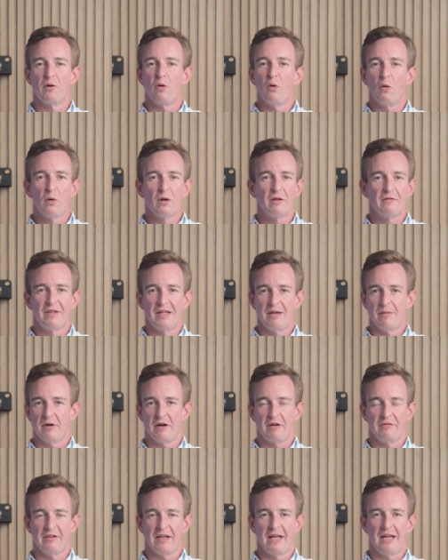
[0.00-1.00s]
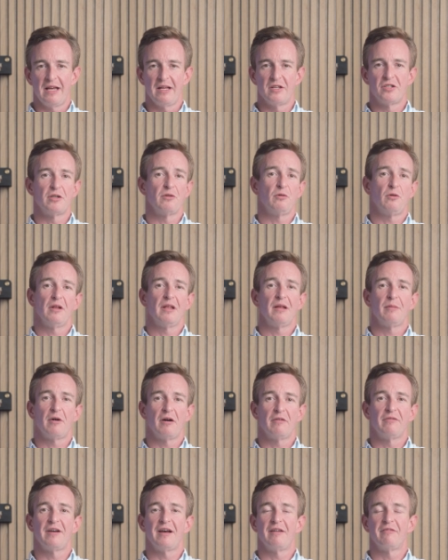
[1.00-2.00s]
all of them offer hedge and all of them
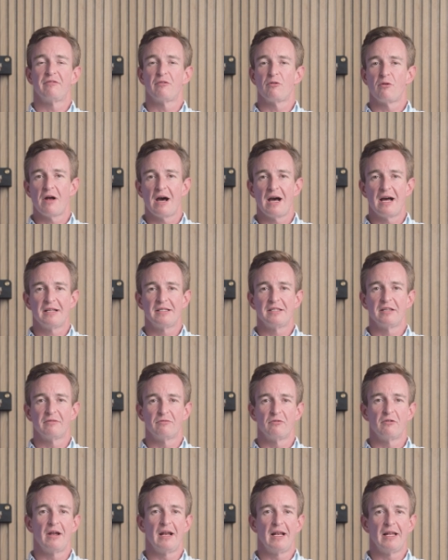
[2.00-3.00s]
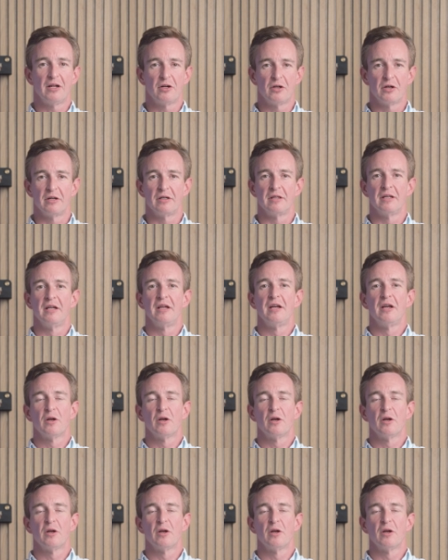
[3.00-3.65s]
offer a variety of really good